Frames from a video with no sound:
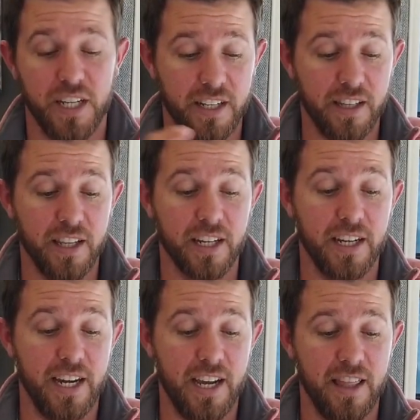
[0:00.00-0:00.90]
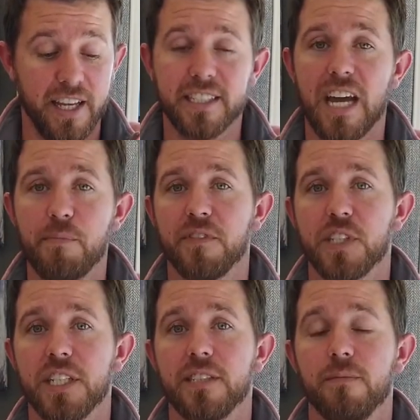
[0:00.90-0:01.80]
In, the, in this type of
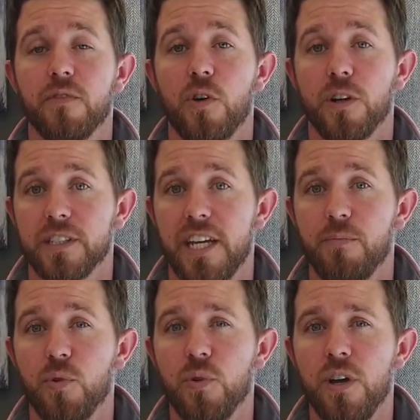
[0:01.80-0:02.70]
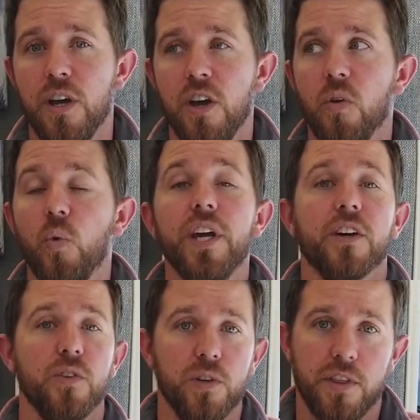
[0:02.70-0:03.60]
system, for our example, we
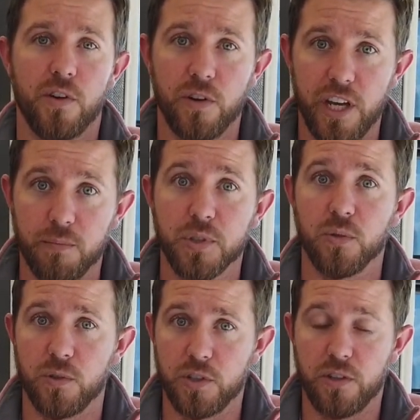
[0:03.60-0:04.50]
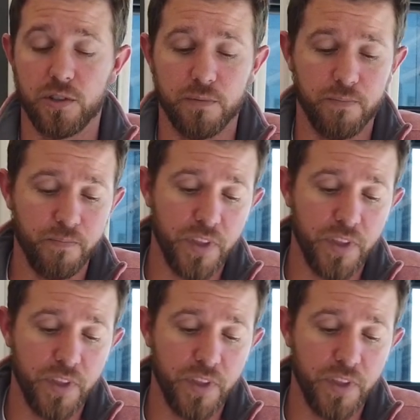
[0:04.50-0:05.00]
include a 30 amp solar charger.